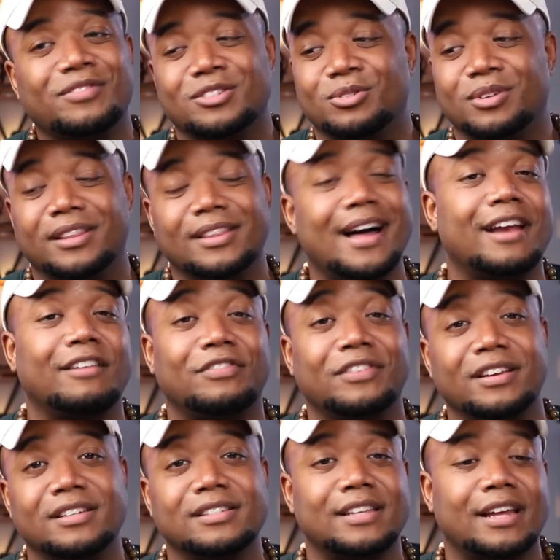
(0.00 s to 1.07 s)
And so a lot of
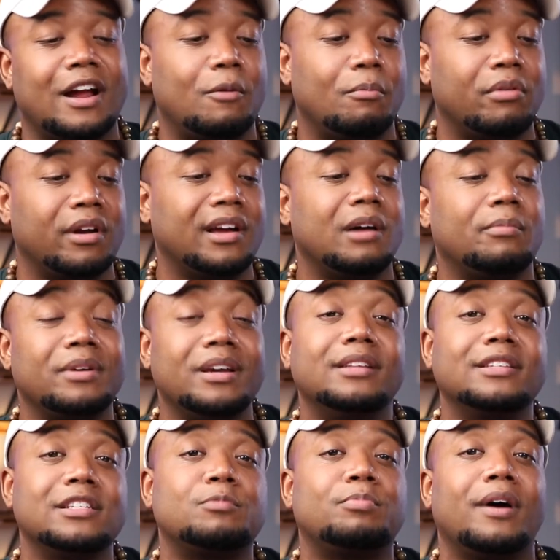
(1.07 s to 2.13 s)
things that I'll bring up in
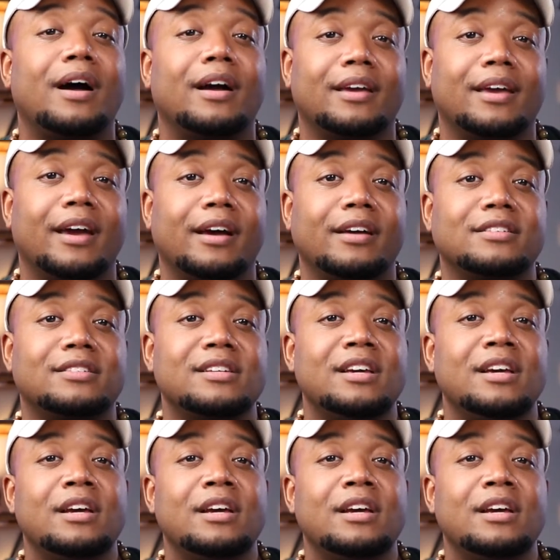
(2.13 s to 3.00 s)
this podcast,